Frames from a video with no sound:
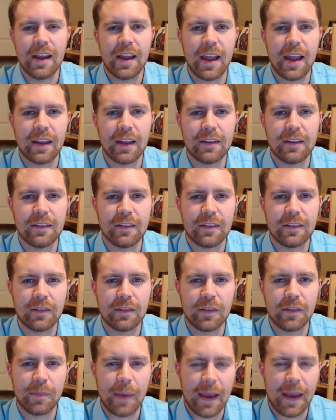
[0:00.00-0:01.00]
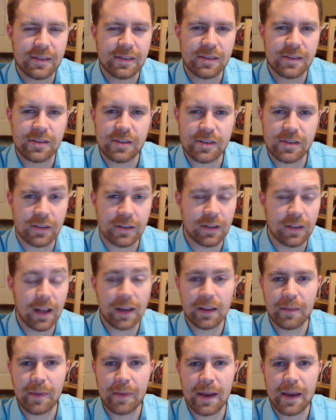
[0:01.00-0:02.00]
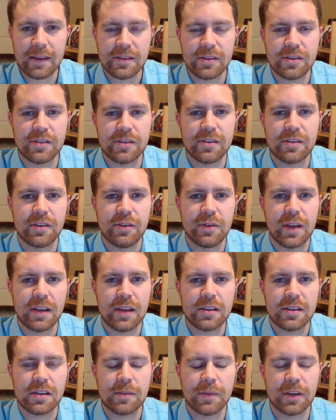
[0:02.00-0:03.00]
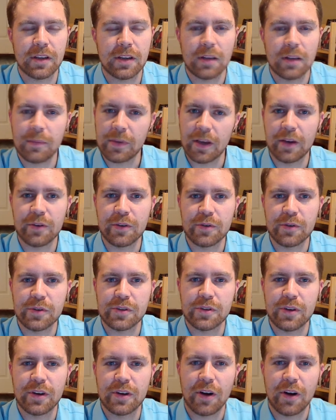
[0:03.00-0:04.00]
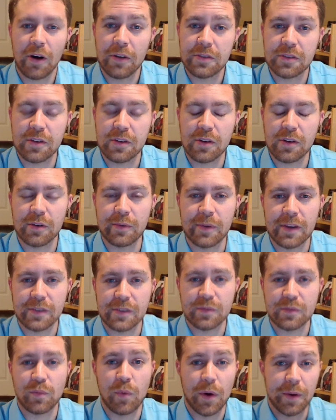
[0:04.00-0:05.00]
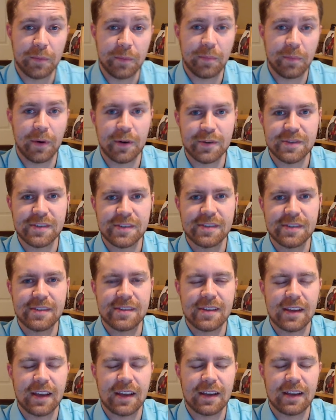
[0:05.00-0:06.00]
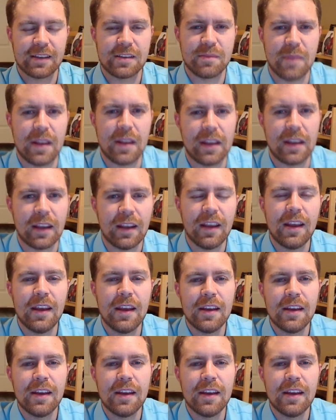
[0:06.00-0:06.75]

And a lot of the passages in the New Testament can be understood also as one person singing to many.